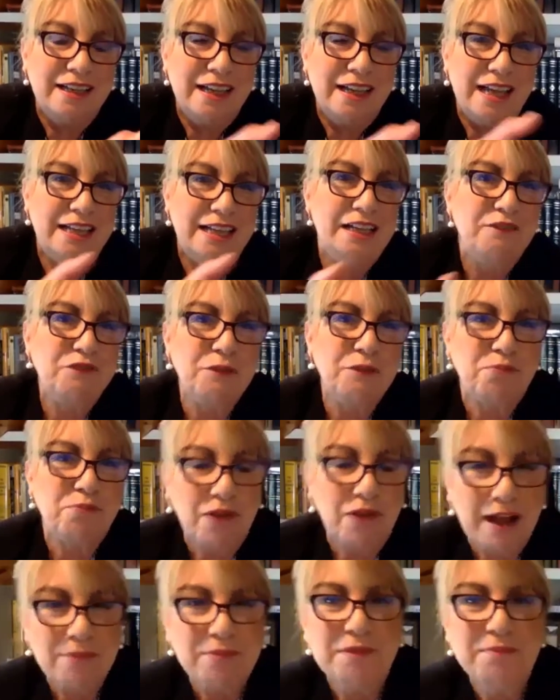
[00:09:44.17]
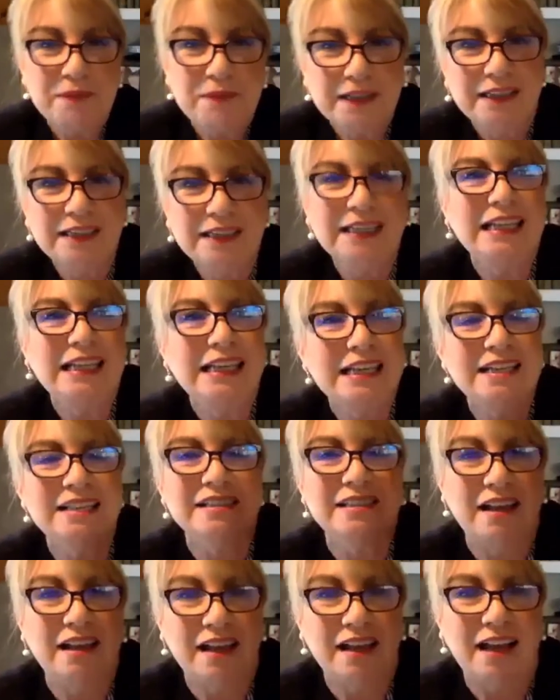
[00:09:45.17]
And if the probability
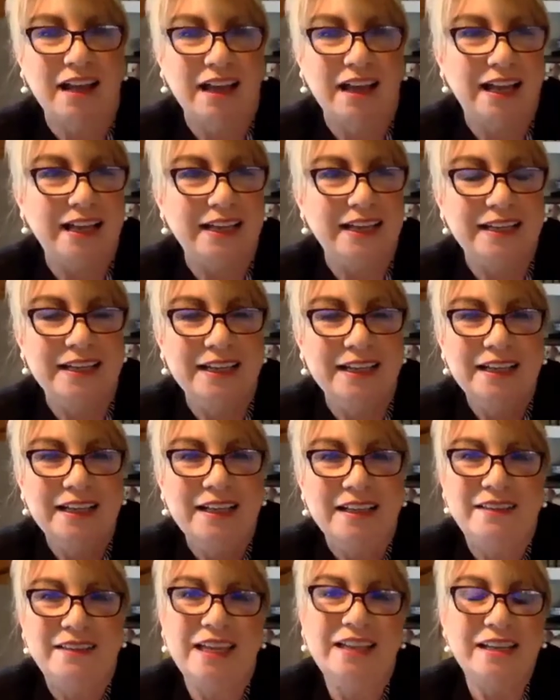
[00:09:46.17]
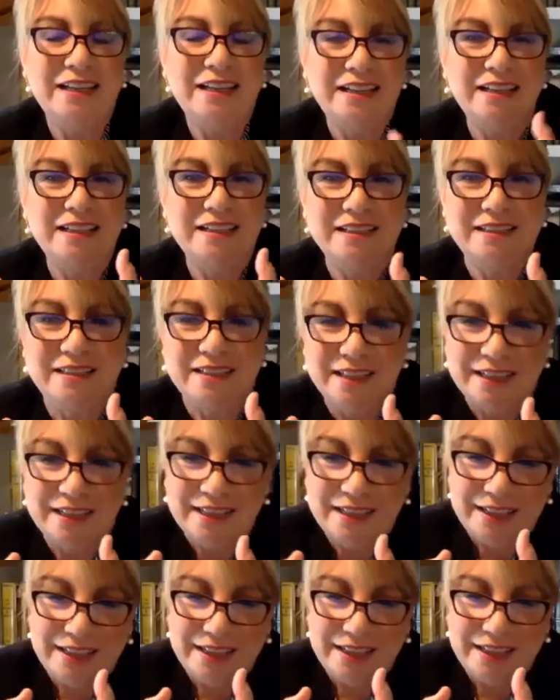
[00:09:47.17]
is high, then it is,
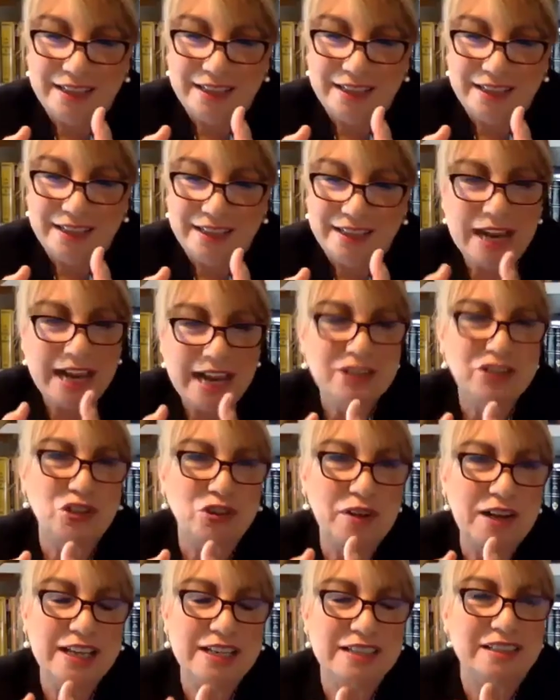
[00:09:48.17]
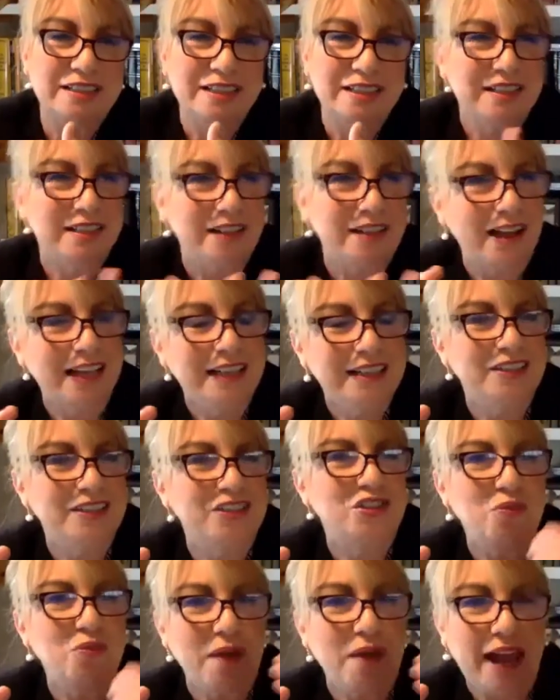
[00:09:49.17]
you know, nature has designed us
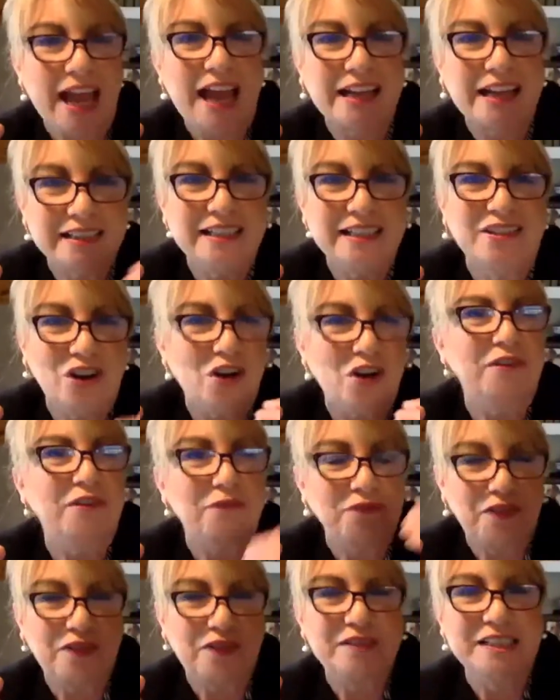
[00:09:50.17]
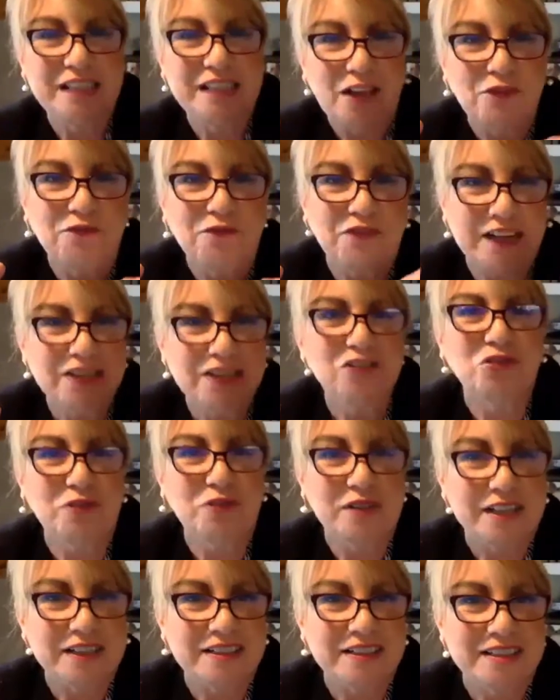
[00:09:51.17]
to act in our
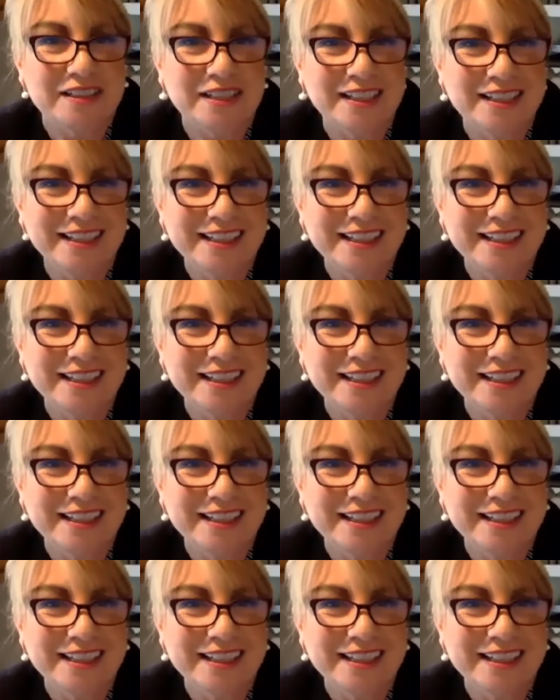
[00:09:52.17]
self-interest,